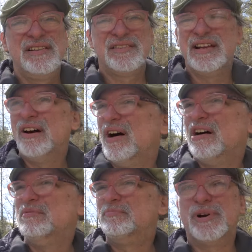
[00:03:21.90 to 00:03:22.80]
So now
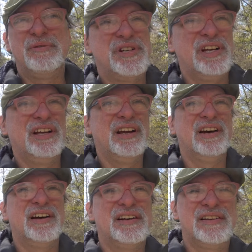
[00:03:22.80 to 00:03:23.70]
I'm approaching
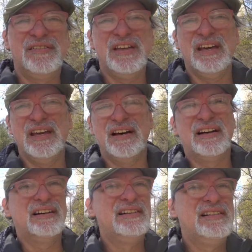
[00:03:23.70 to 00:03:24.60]
uh, the
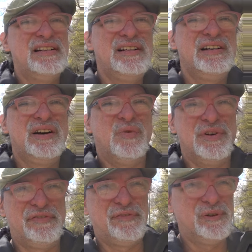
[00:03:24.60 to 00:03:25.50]
uh,
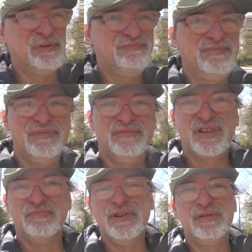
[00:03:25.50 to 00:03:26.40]
wonderful
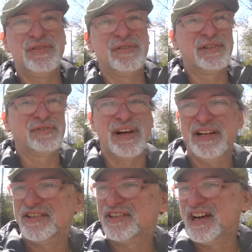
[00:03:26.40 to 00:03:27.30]
commuter
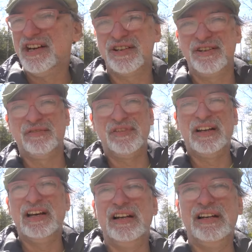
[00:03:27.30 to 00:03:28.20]
train station of
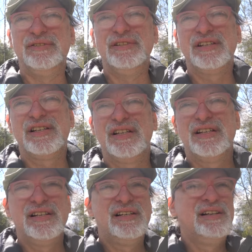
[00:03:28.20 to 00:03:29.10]
Helenelund
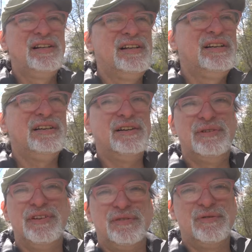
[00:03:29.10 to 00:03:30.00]
here
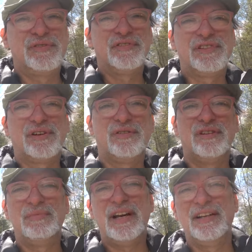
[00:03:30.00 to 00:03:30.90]
in the north of
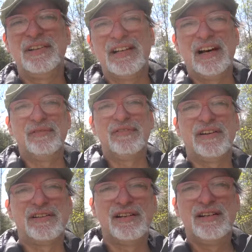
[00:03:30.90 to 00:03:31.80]
Stockholm, heading south,
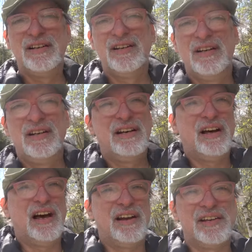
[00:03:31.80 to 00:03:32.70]
and,
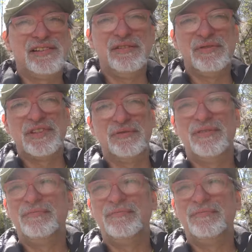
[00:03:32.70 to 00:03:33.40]
and I see you soon.